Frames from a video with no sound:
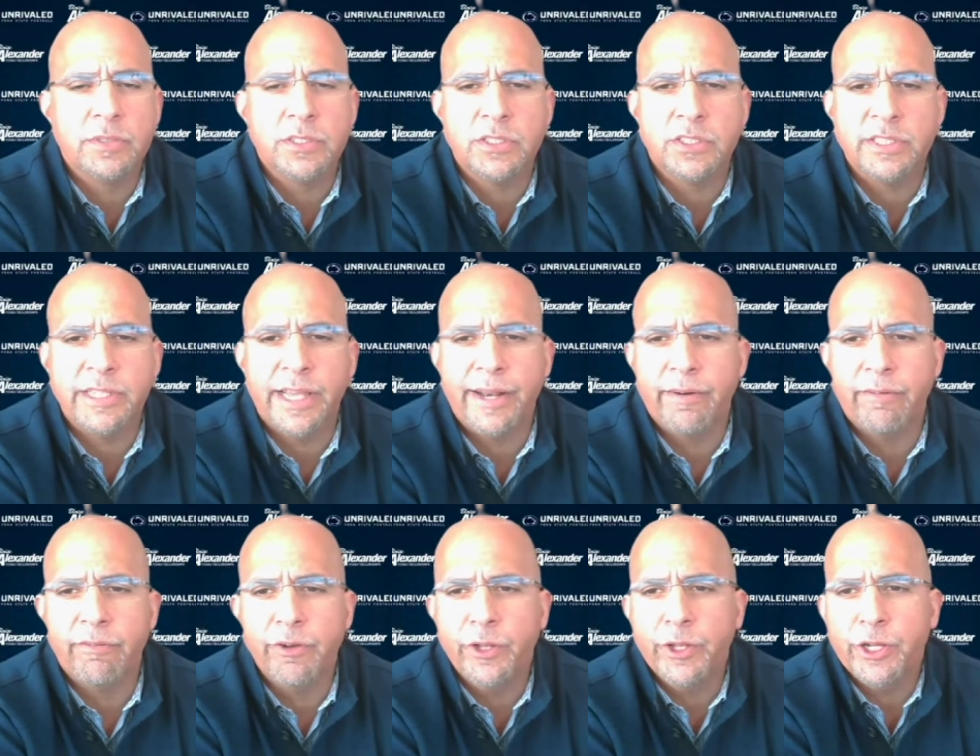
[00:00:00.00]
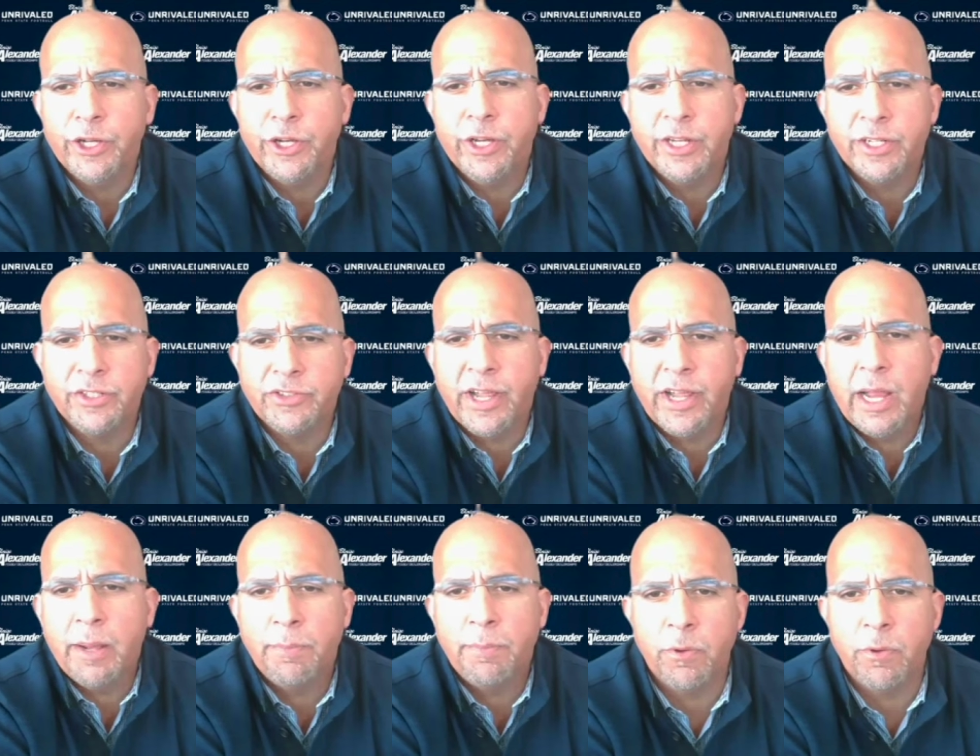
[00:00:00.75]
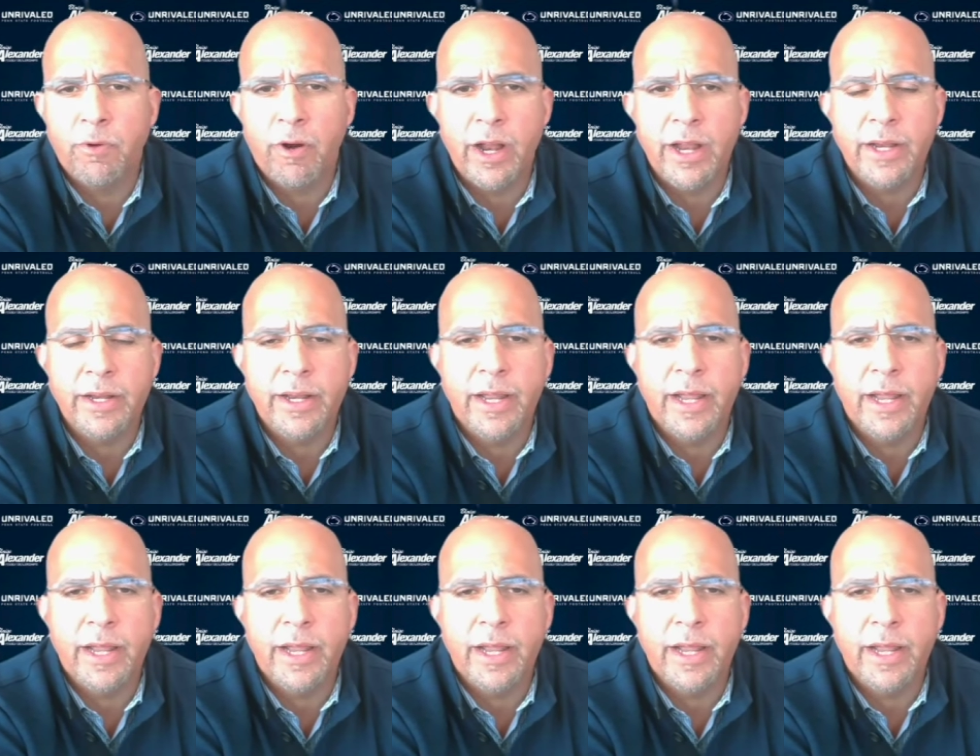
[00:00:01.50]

to set a really good example, right?